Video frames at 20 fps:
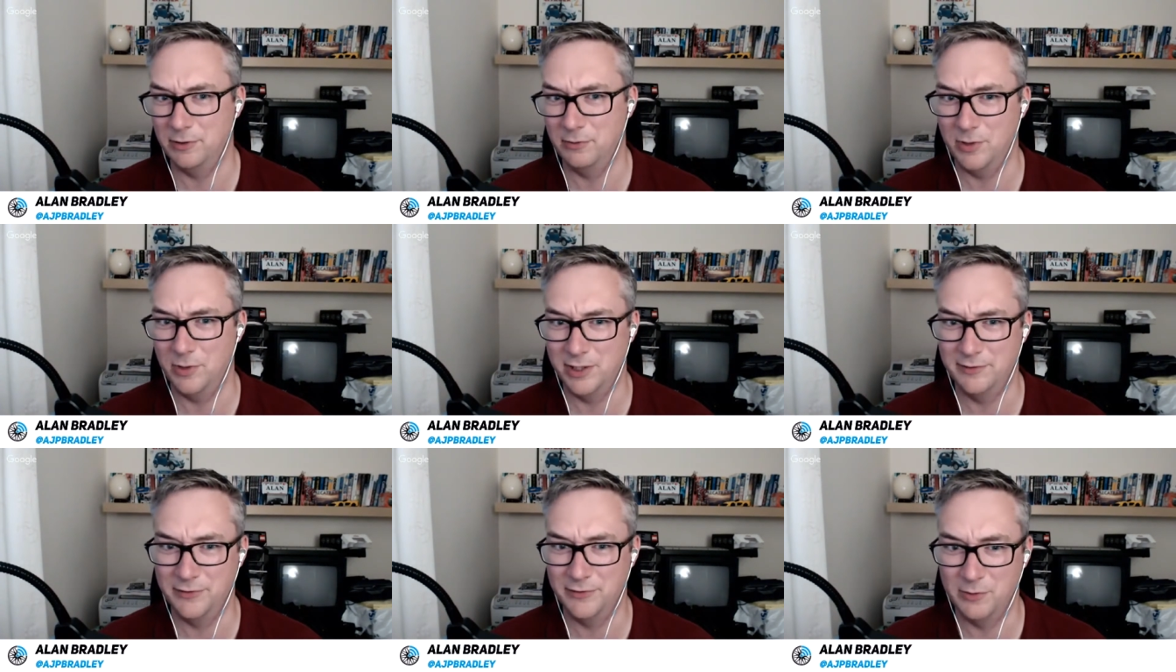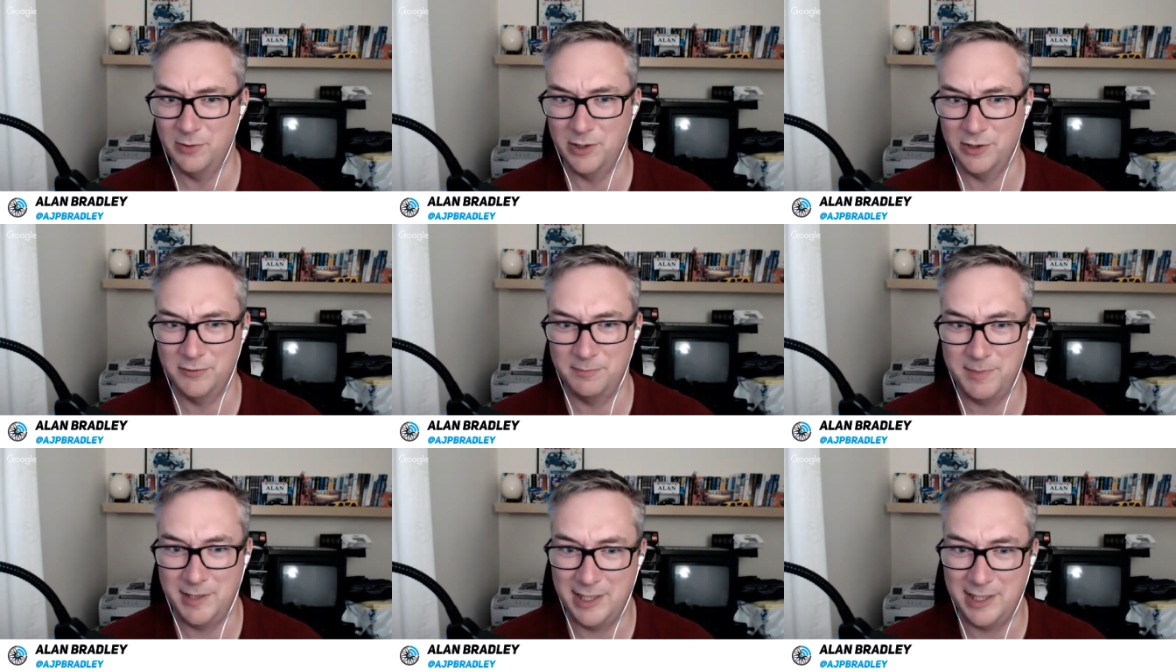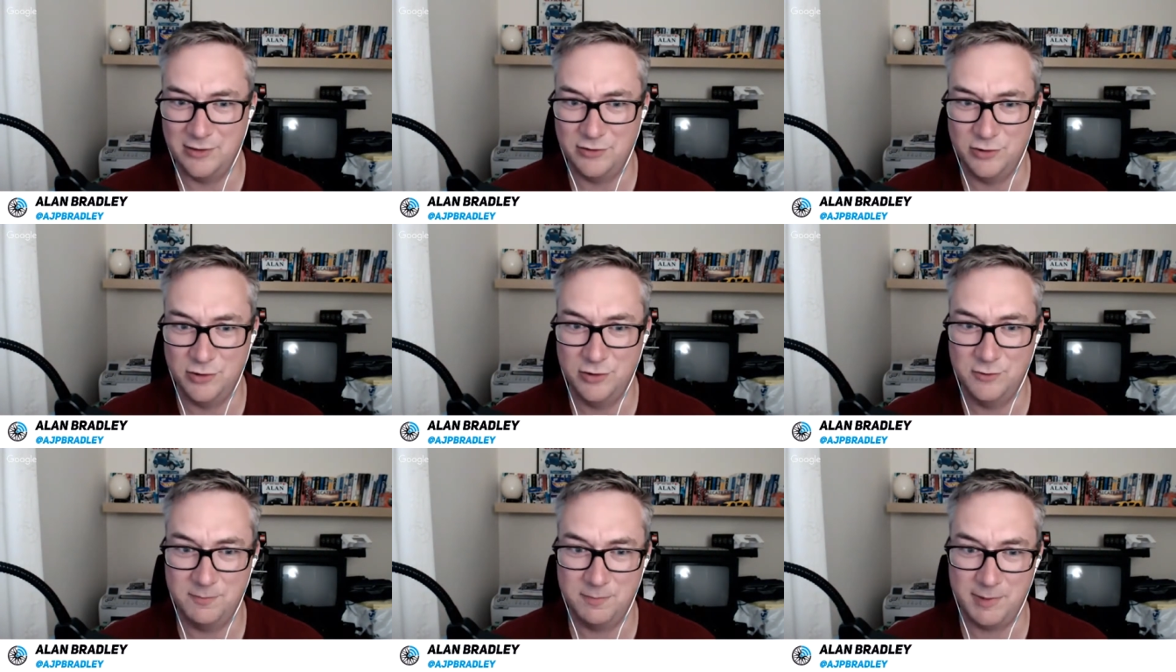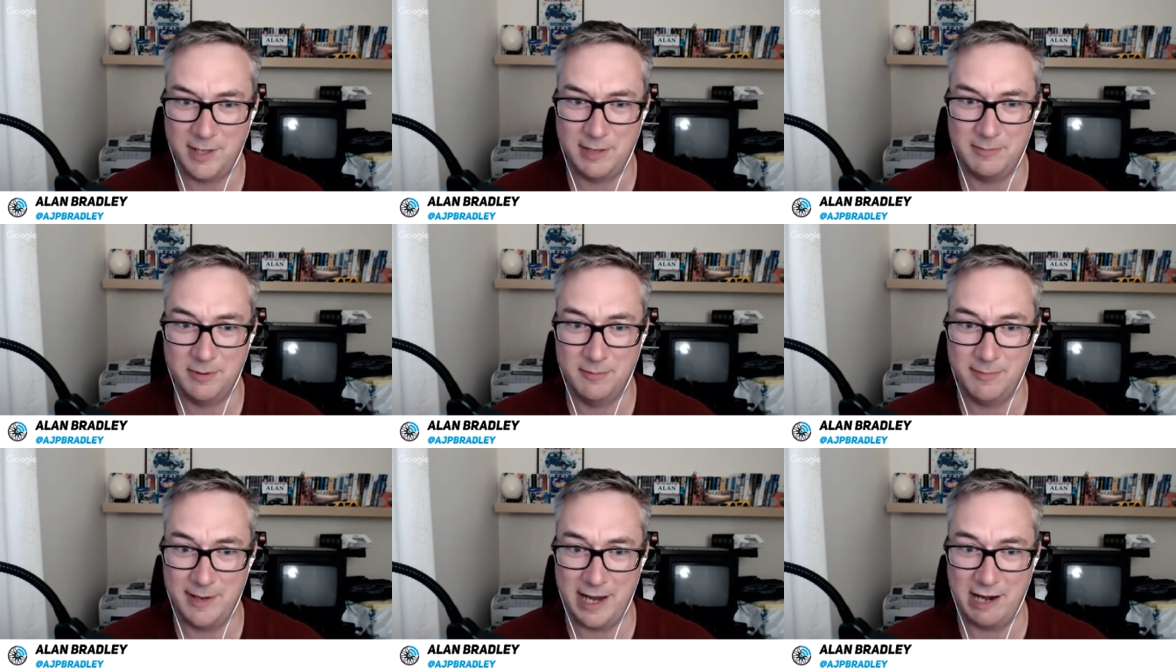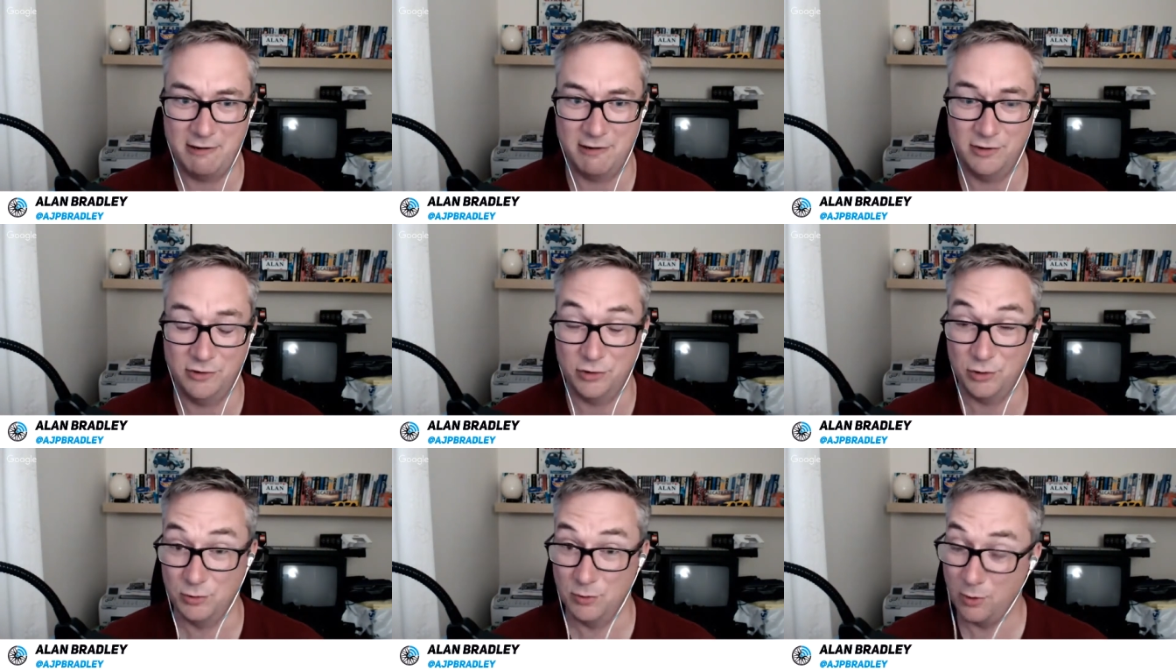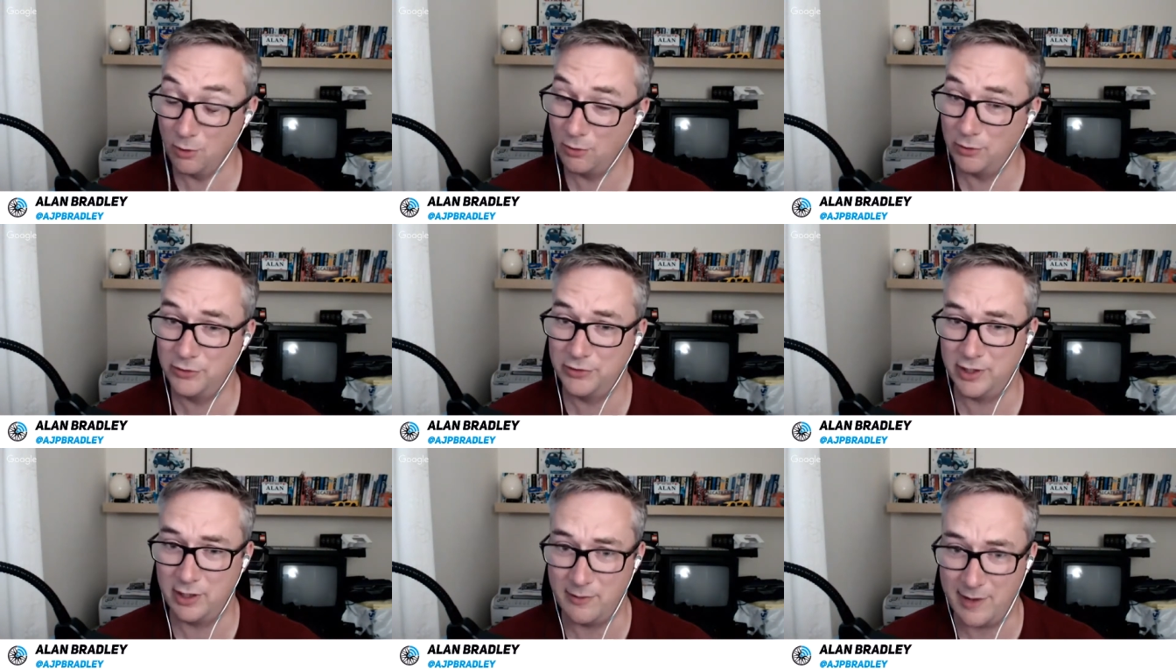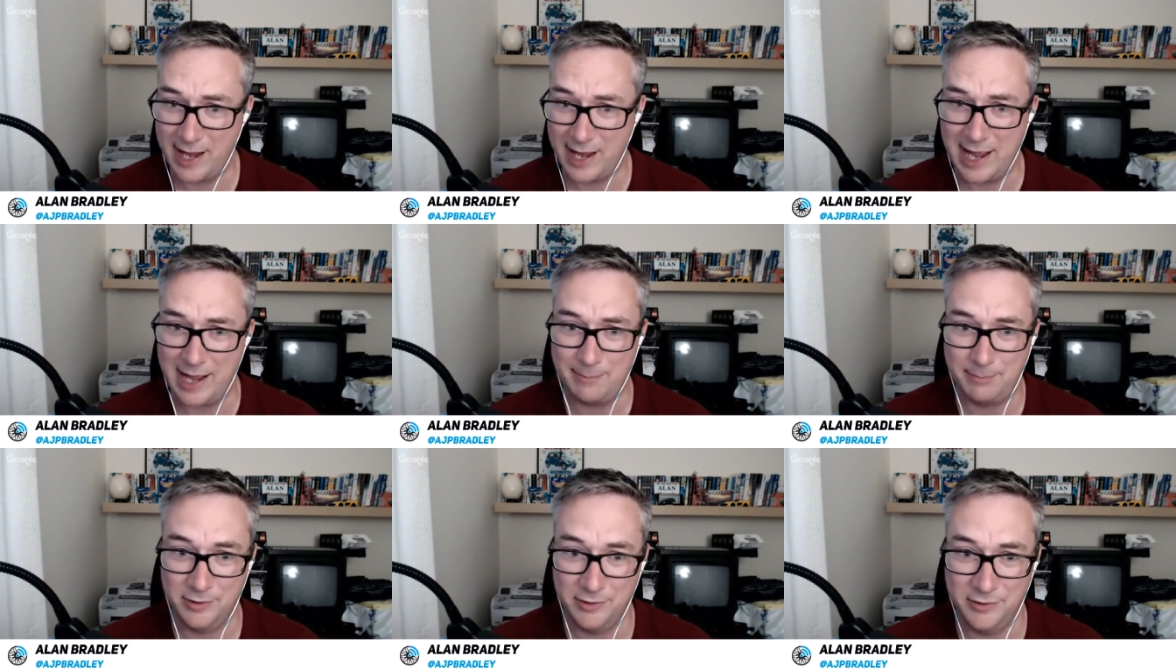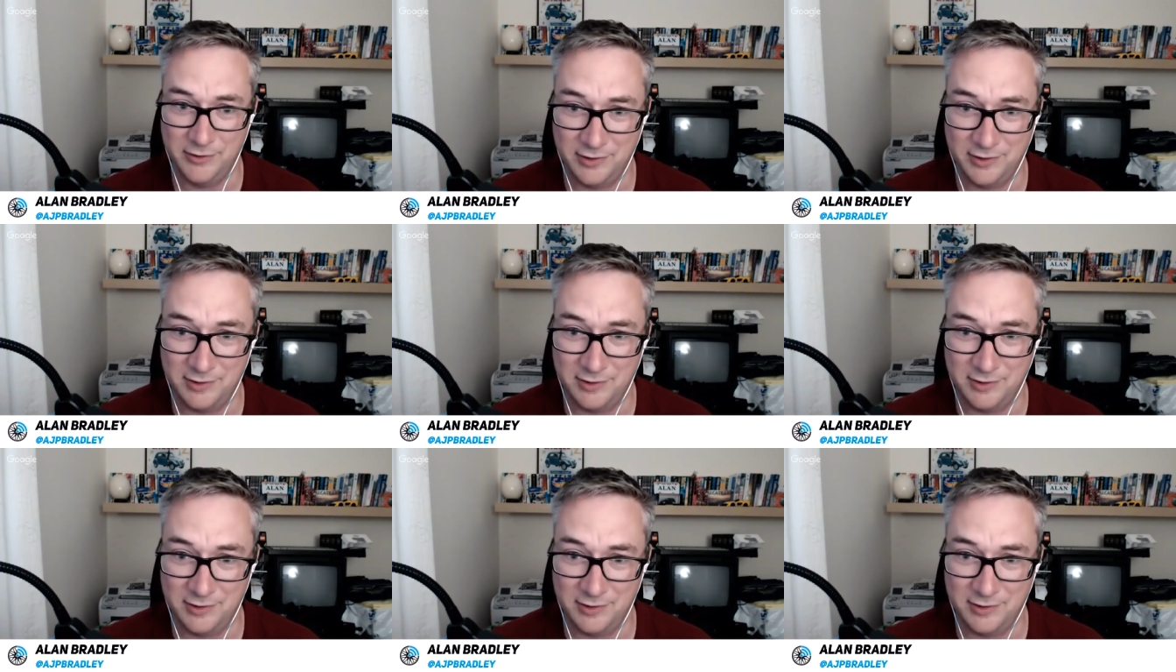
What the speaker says: one of the world's biggest newspaper barons, who also happens to